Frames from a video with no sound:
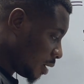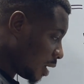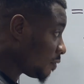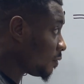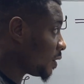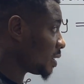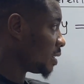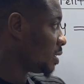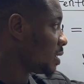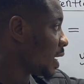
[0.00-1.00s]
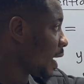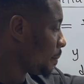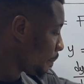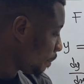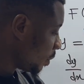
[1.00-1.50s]
F of x is this guy,
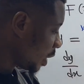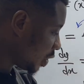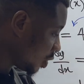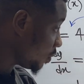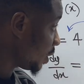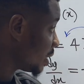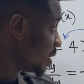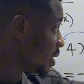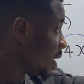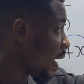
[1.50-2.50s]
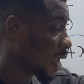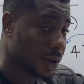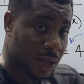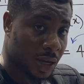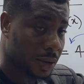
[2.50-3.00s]
g of x is this guy.
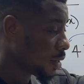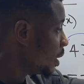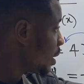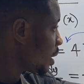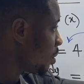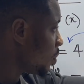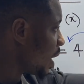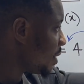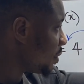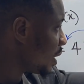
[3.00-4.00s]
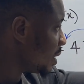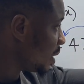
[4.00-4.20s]
Okay, now what we have here is a